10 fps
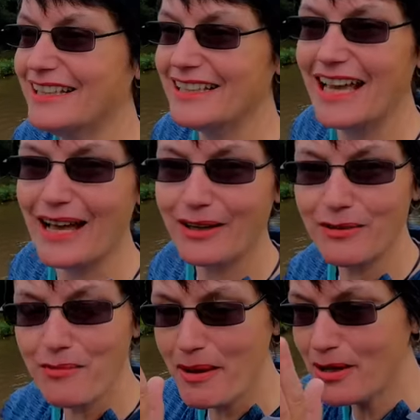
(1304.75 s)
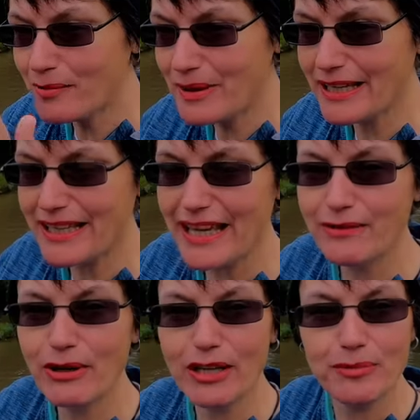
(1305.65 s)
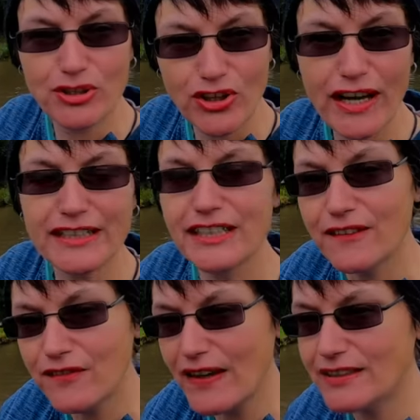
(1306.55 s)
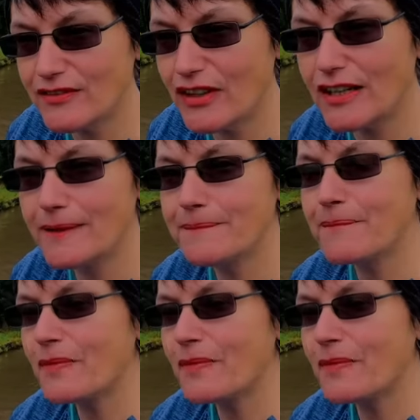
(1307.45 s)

Yeah, I'm going to be meeting up Nikki, we're going to be trading at the festival,